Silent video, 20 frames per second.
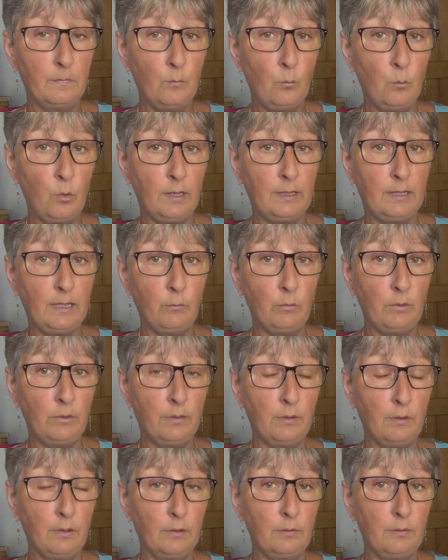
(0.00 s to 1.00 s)
working with
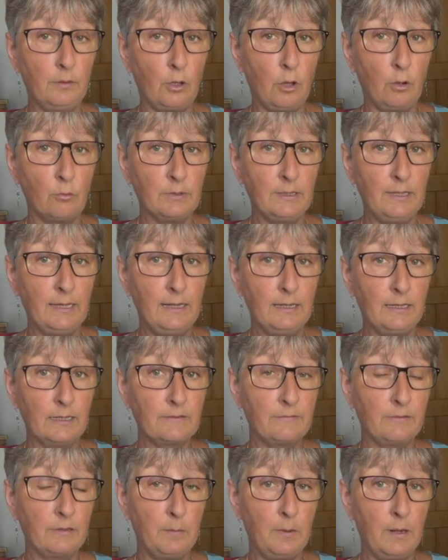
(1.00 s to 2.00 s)
the Golden
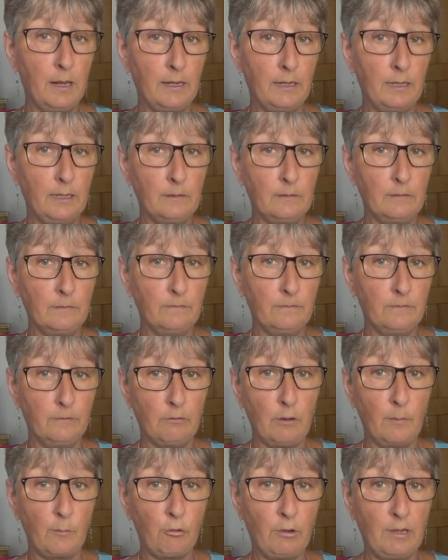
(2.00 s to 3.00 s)
Helix for the planet for
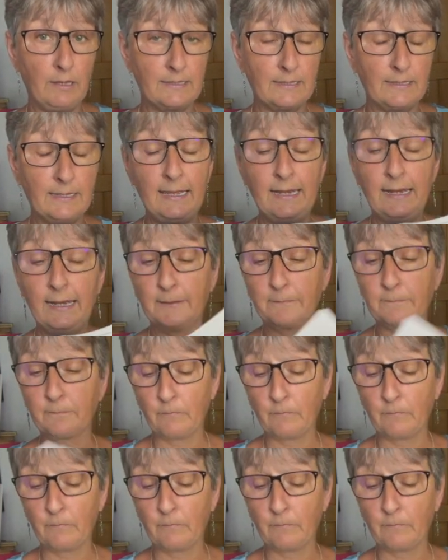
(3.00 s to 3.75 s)
upgrades and healing.